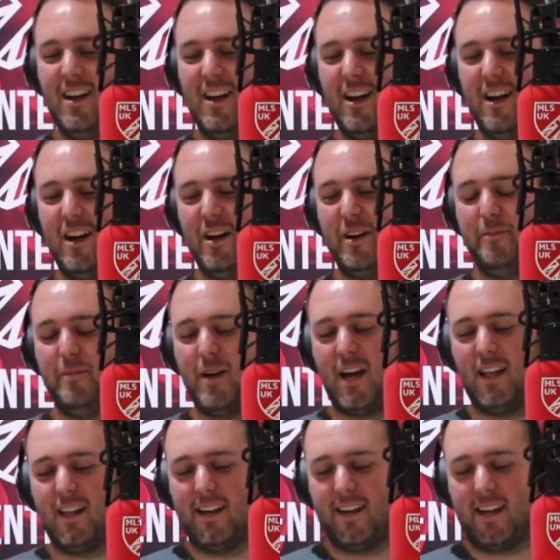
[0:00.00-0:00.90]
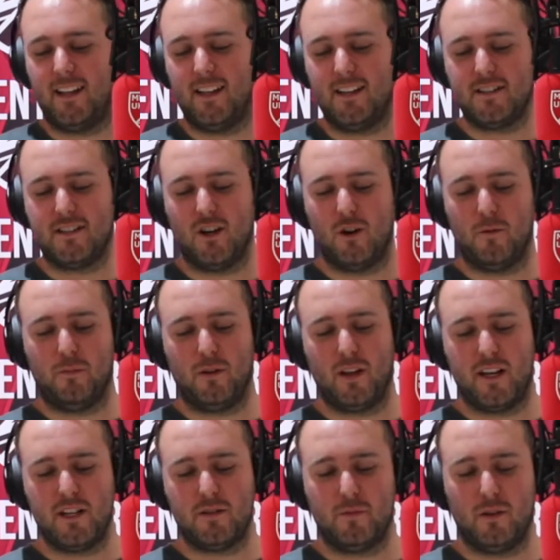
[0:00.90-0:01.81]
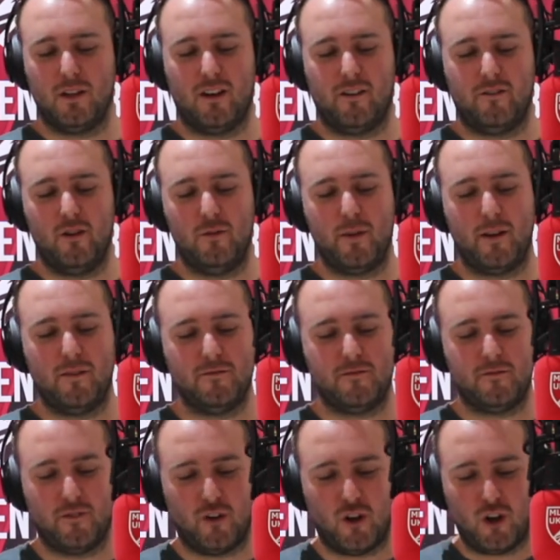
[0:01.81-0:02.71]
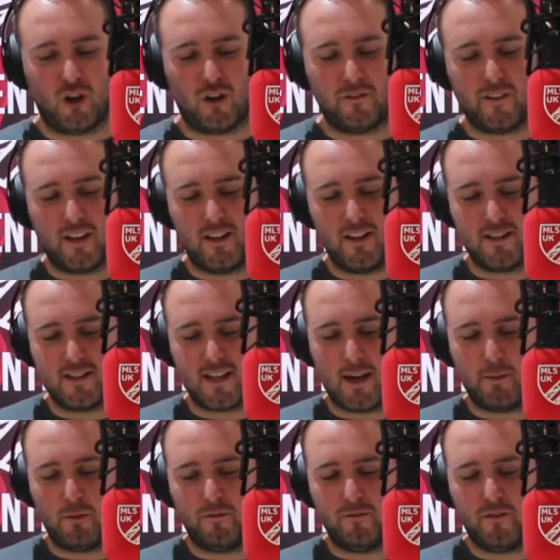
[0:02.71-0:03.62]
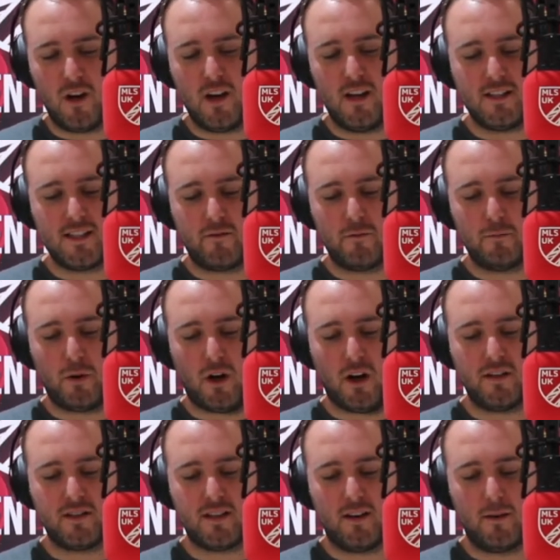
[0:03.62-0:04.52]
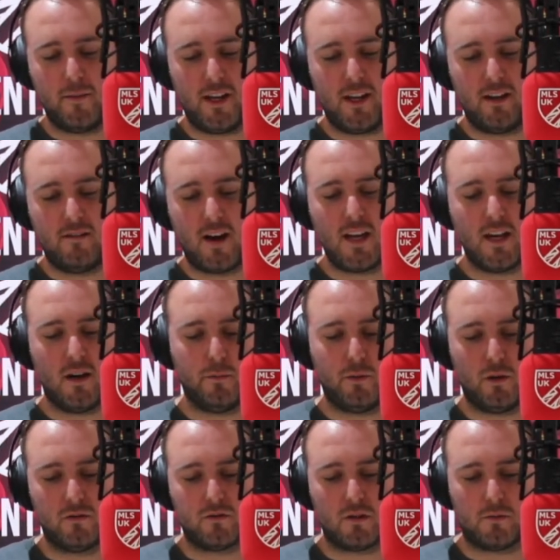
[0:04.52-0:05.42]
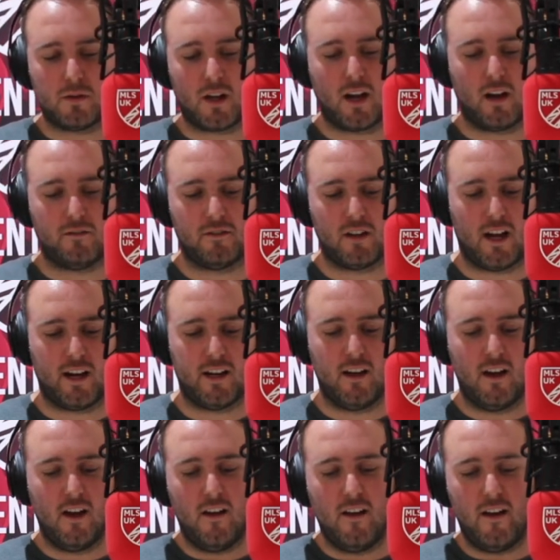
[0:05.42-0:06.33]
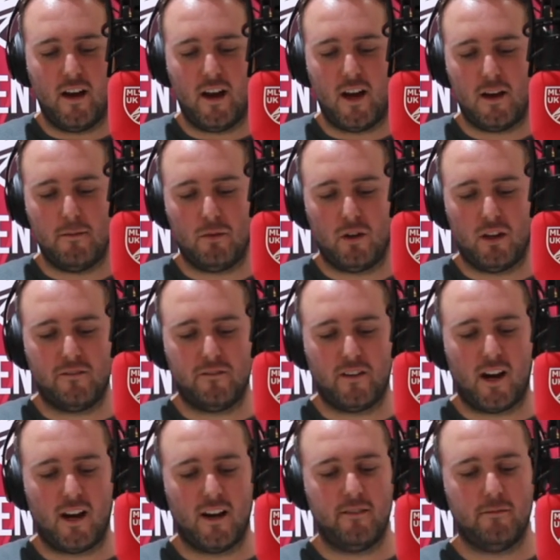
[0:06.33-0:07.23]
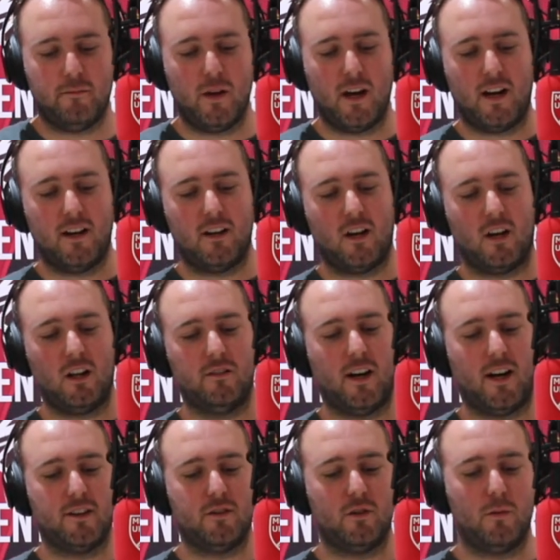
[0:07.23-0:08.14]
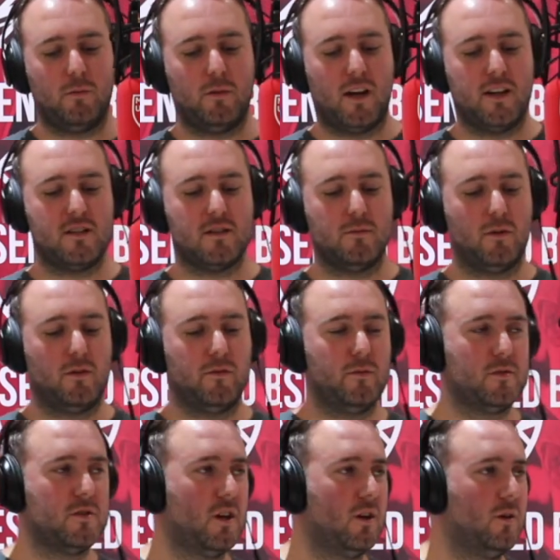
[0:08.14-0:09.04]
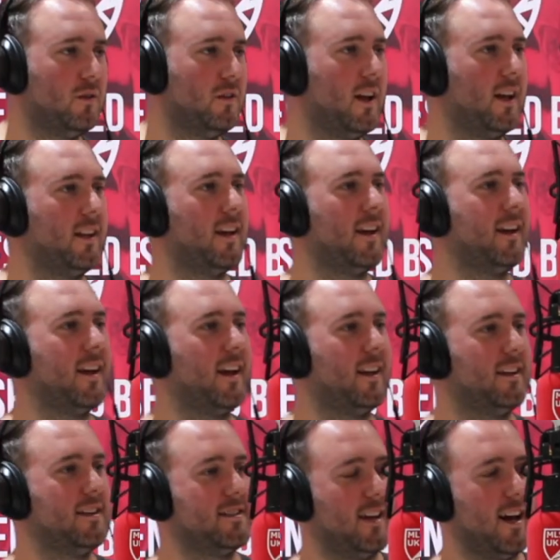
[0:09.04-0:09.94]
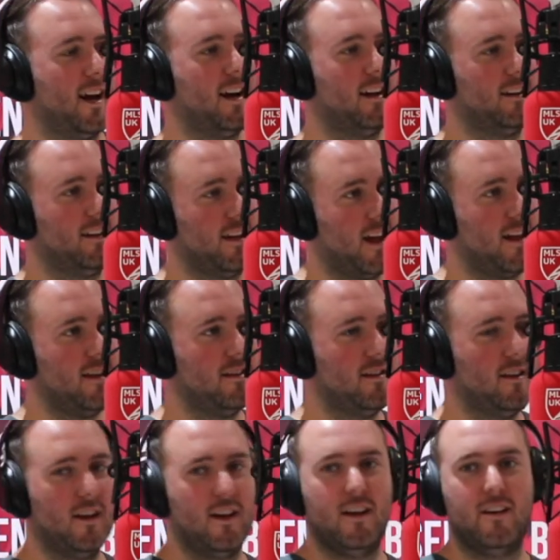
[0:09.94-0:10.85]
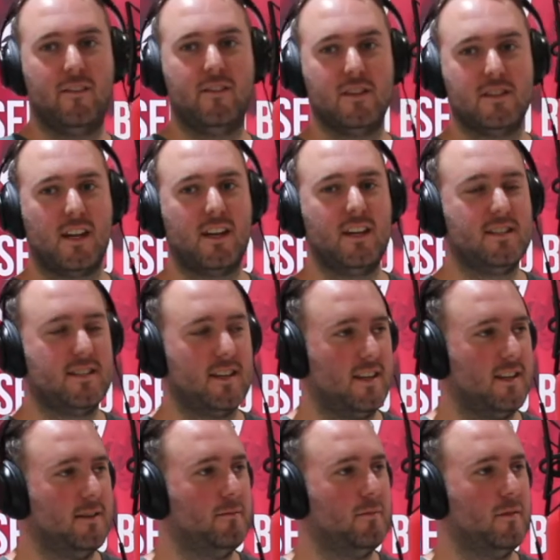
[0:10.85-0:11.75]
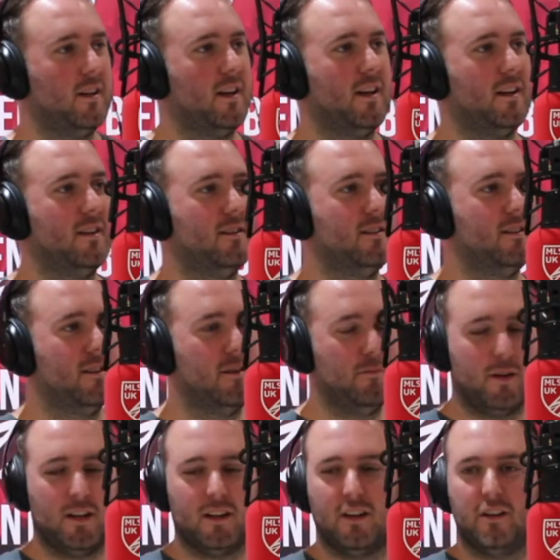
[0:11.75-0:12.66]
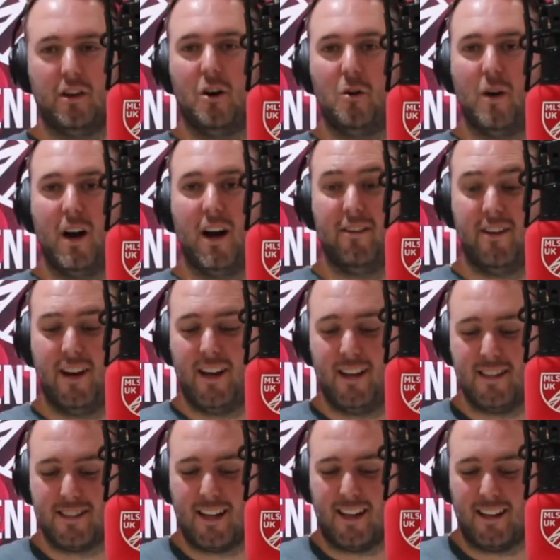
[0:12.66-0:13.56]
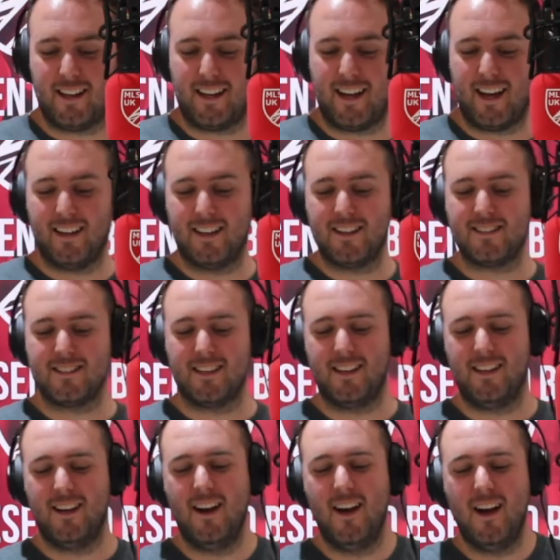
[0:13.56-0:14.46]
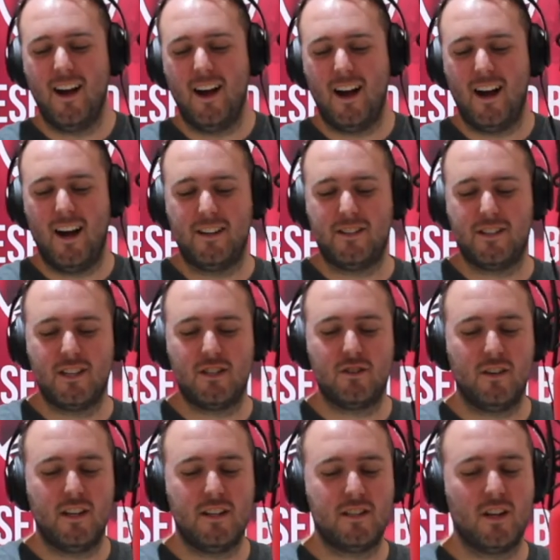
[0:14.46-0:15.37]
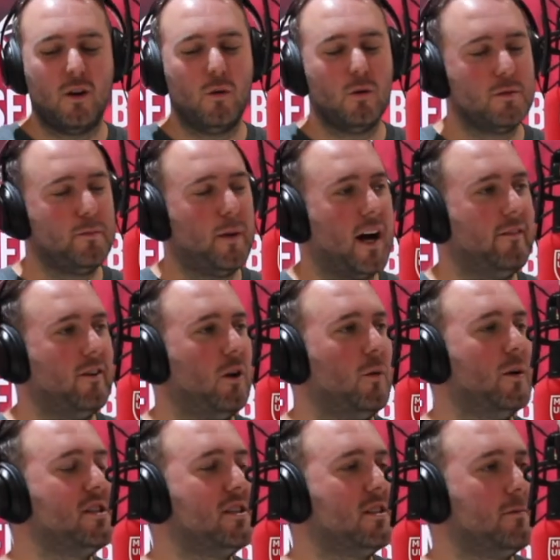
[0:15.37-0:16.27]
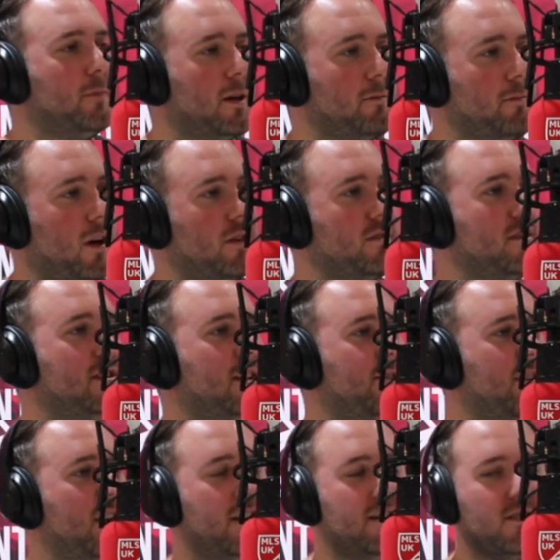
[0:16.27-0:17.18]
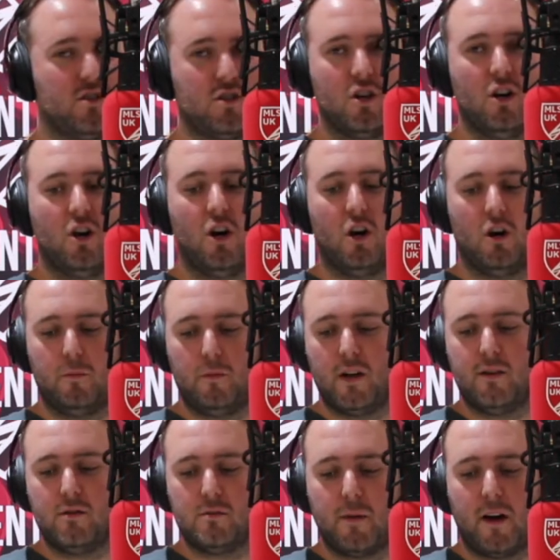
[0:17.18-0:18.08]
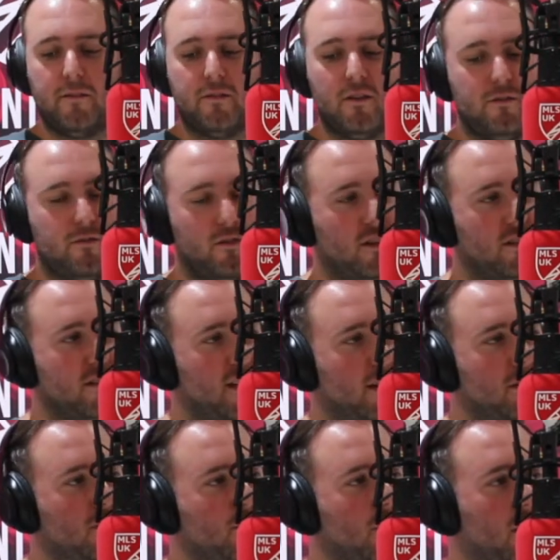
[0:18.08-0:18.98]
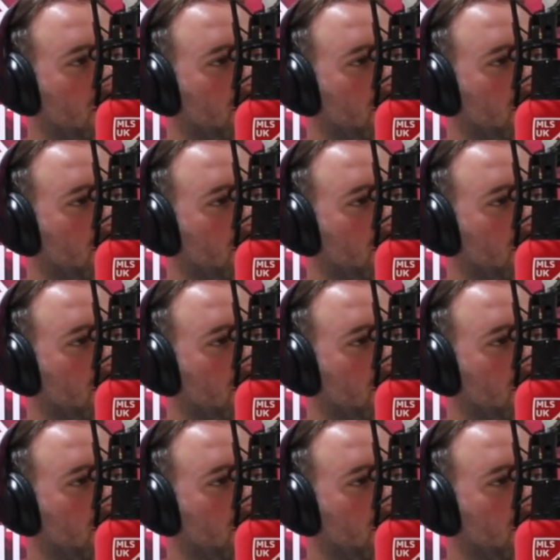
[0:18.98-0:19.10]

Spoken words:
LA Galaxy are placed below them in 4th in the table. 37 points. They're 8 above the playoff line, but they're 5 behind Colorado, who place above them. So LA Galaxy are in. If there's any team in the middle of nowhere, it is LA Galaxy. Chicharito was back, though, which is a big positive. He didn't score, but he was back for the first time in 12